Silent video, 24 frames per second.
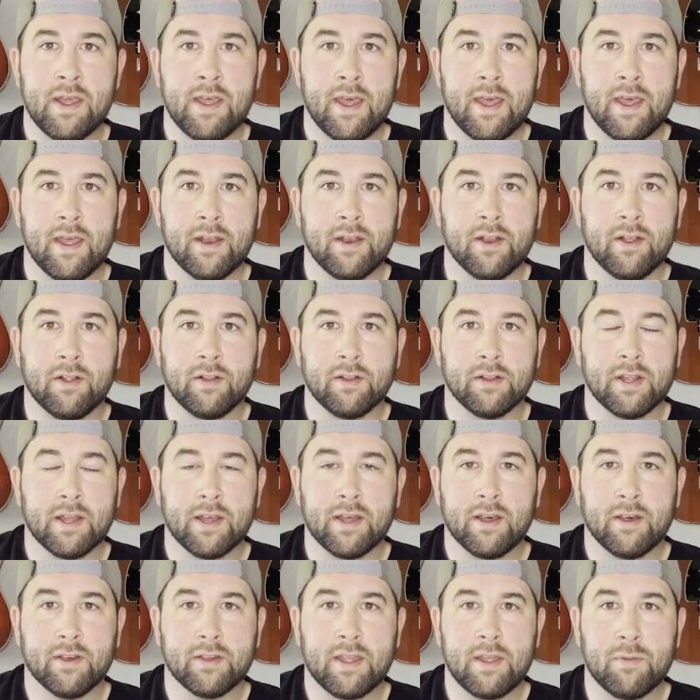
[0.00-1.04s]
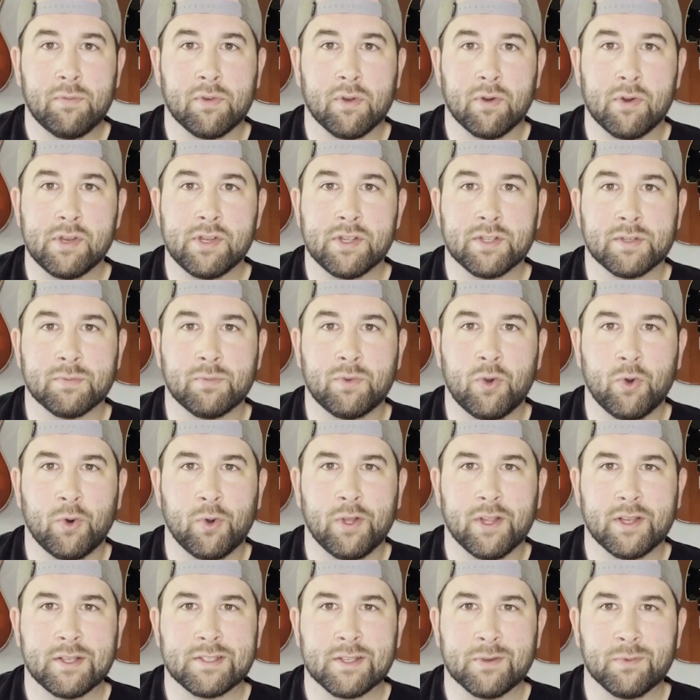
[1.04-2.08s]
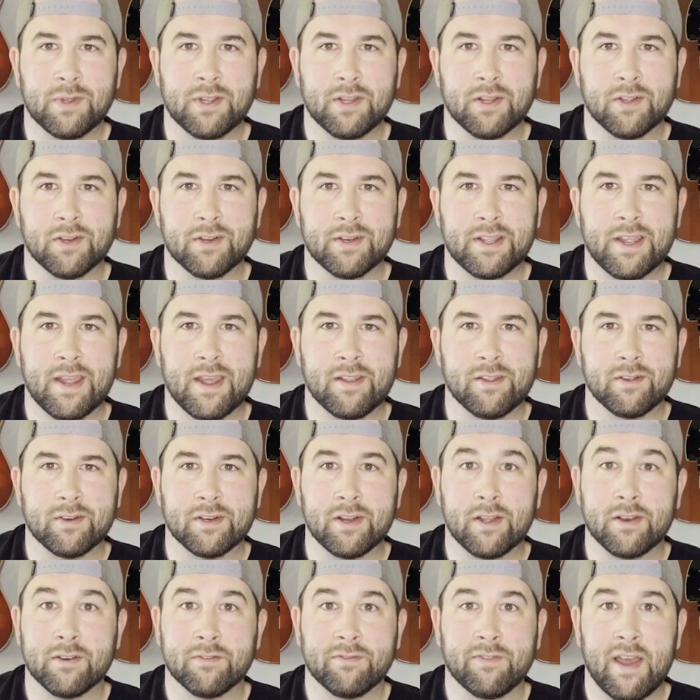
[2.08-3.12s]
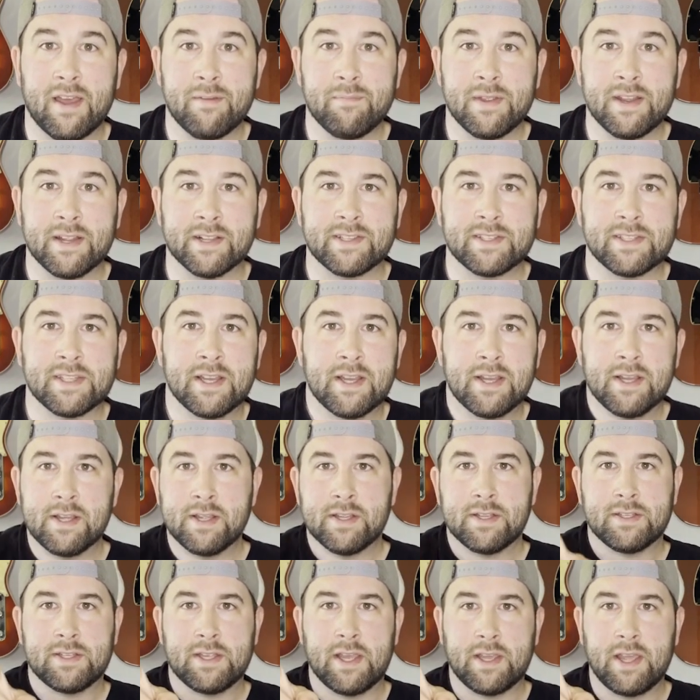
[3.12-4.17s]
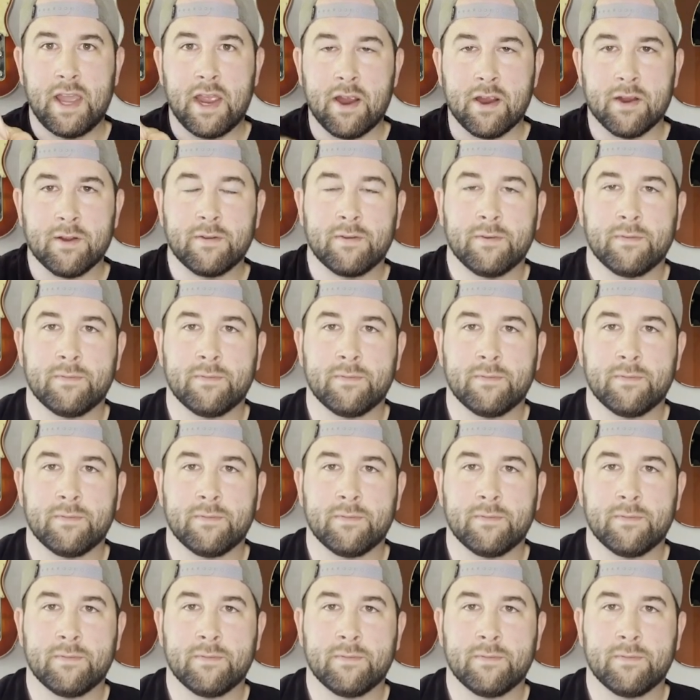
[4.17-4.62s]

and I'll, uh, I'll keep throwing you some cool licks that we can learn together in under five minutes. Take care.